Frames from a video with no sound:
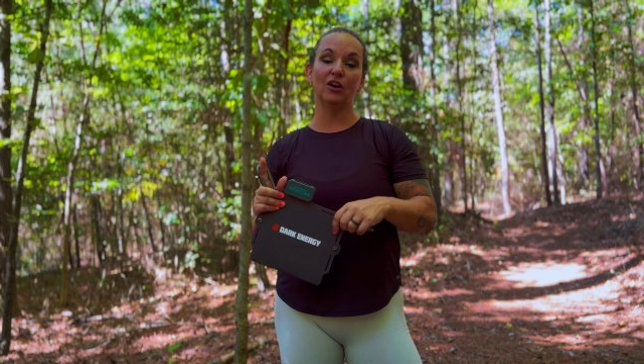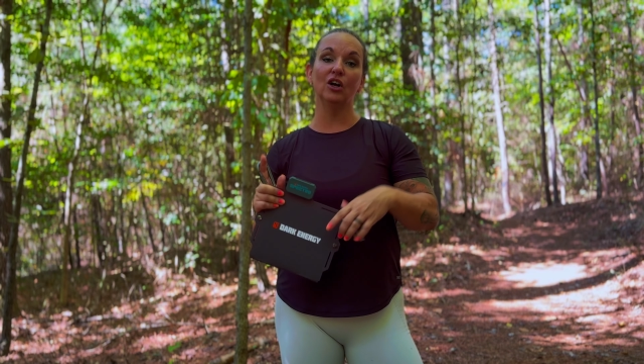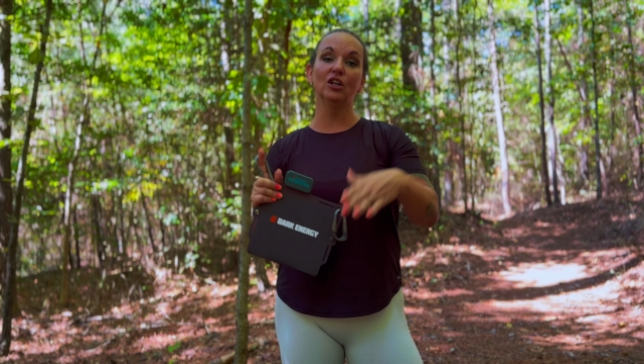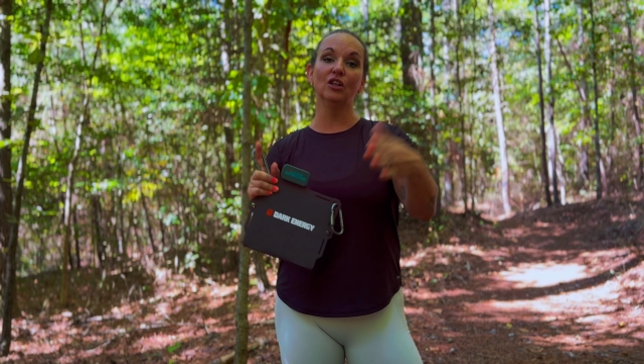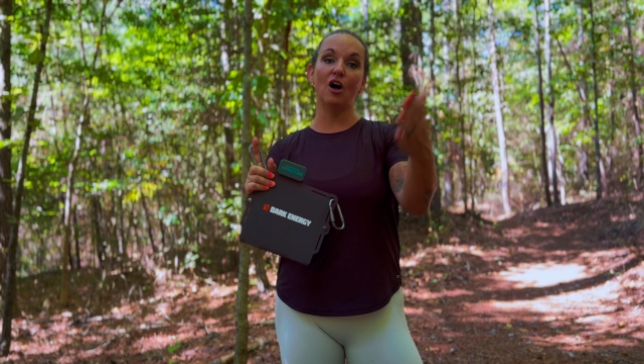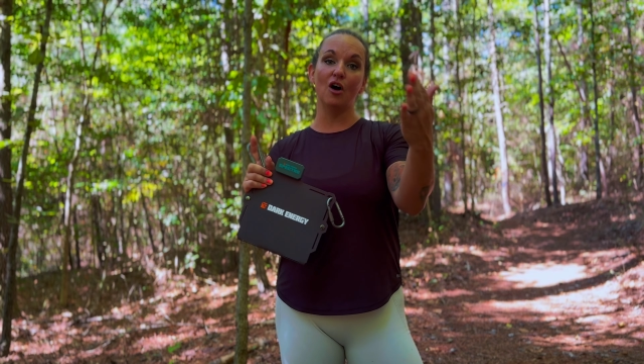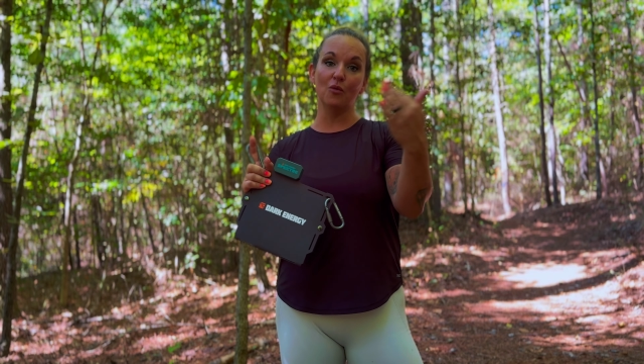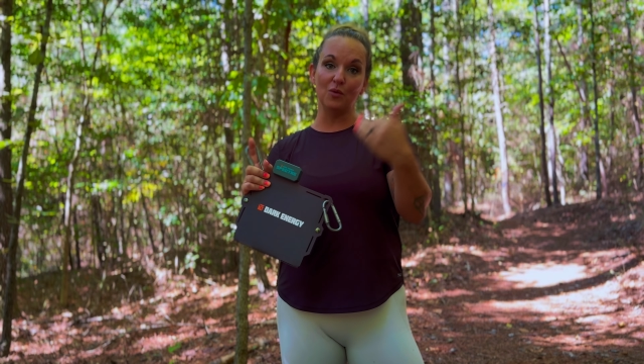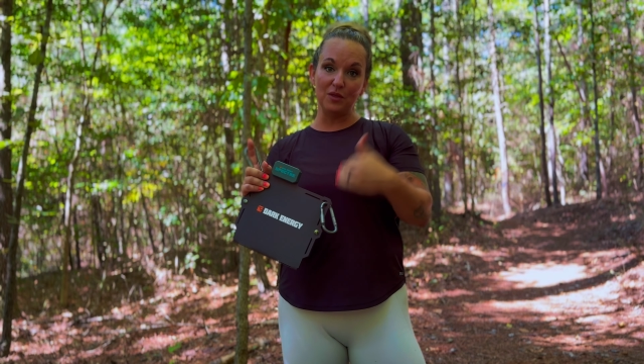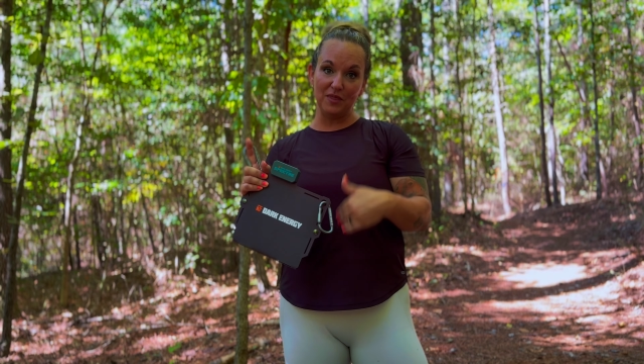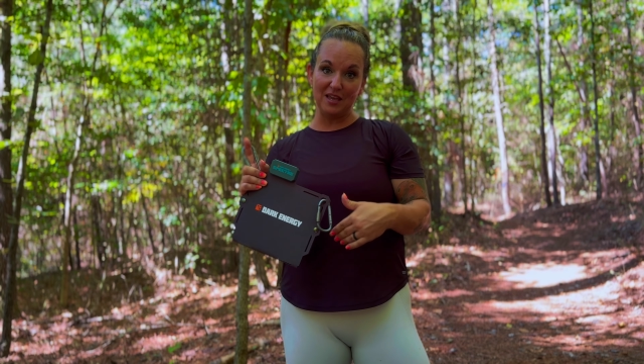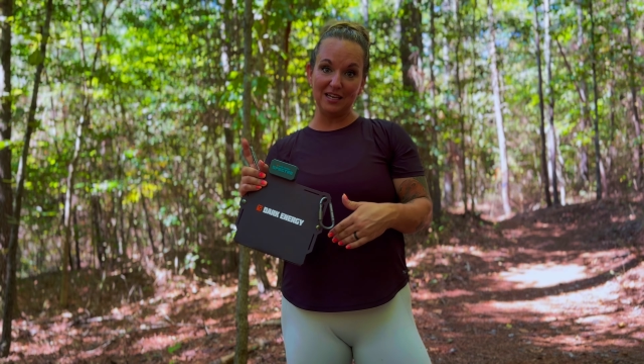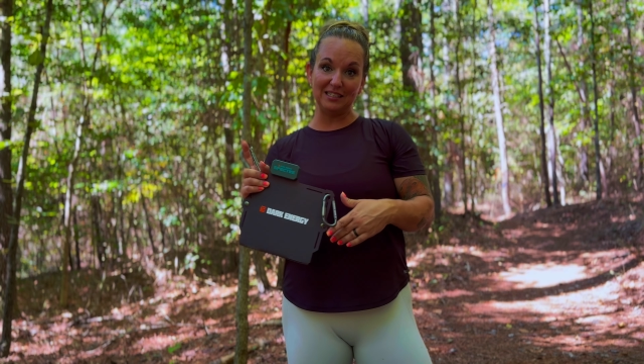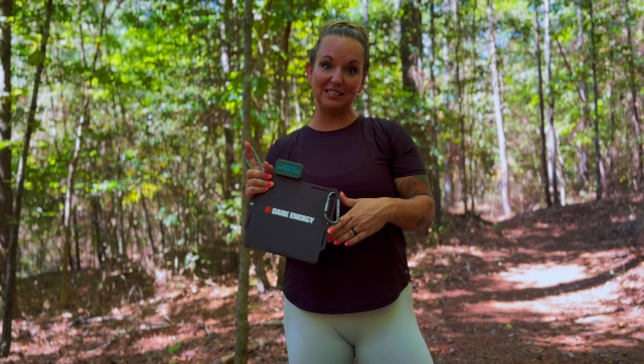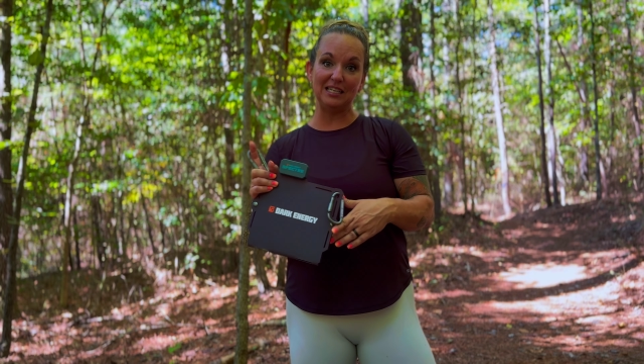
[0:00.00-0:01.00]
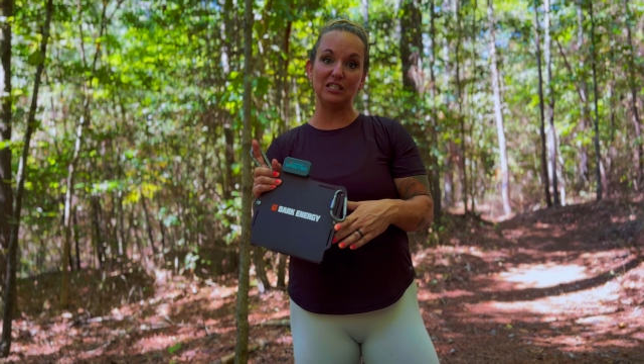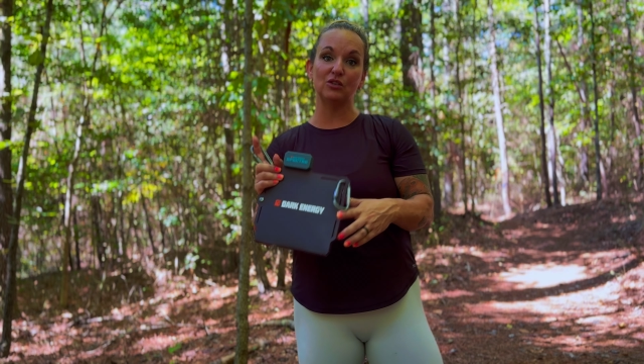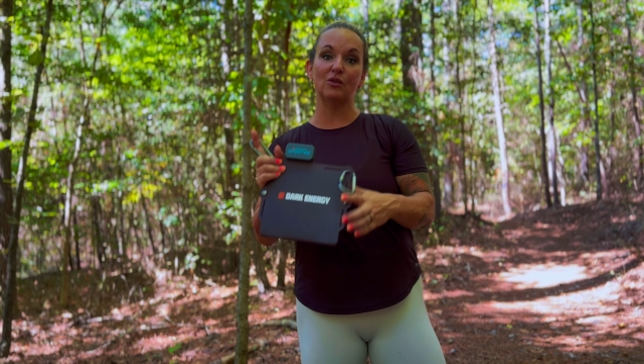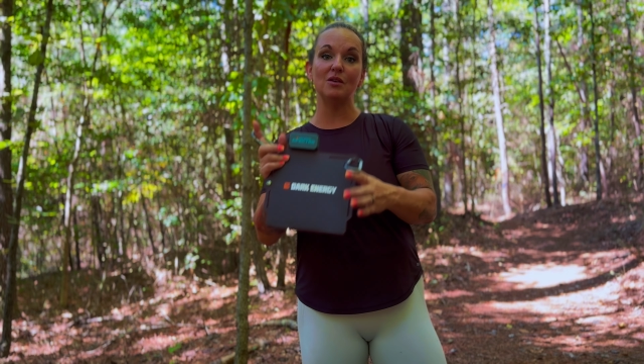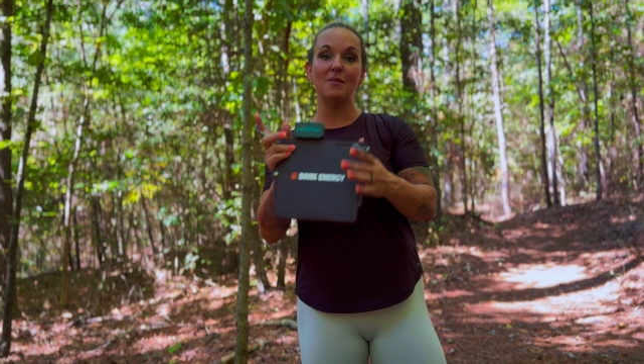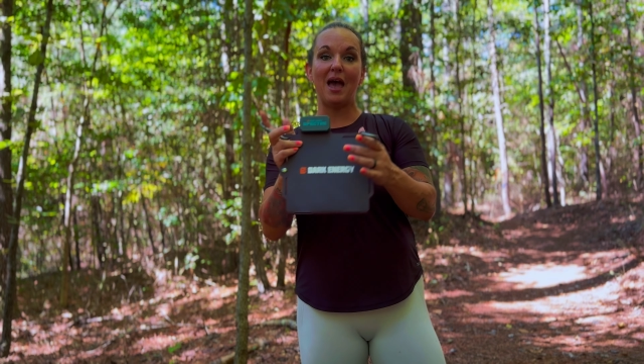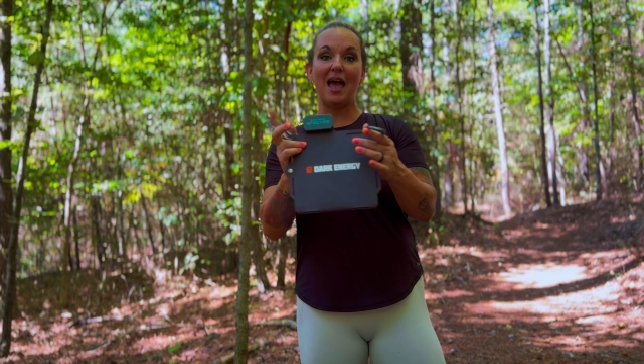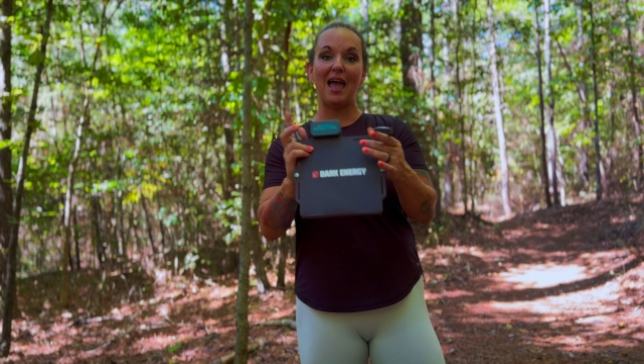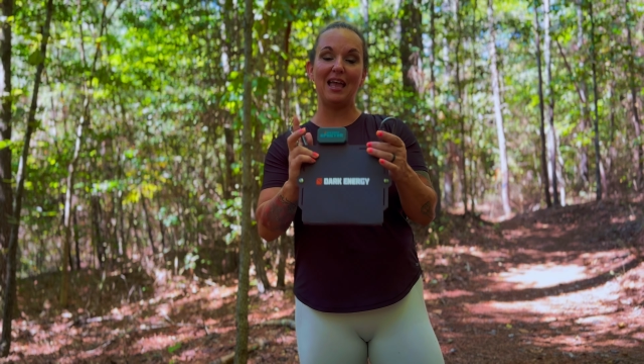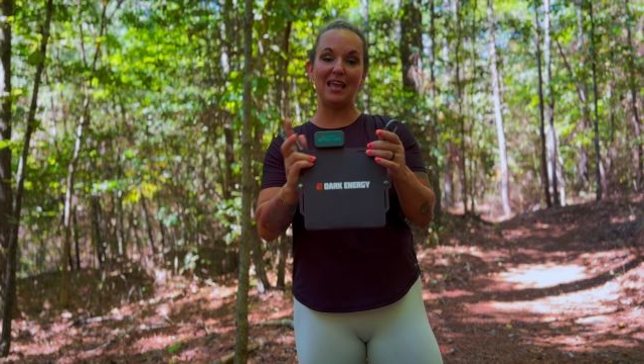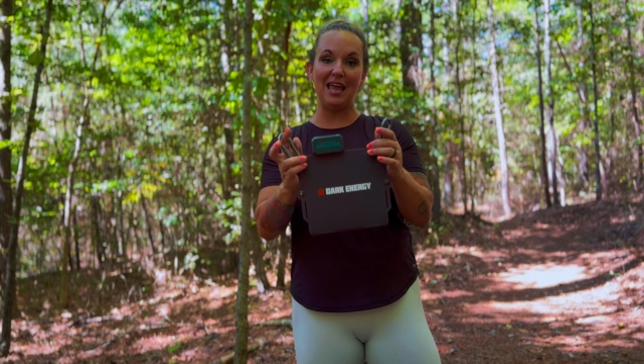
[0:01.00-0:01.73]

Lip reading: along with the accessory bag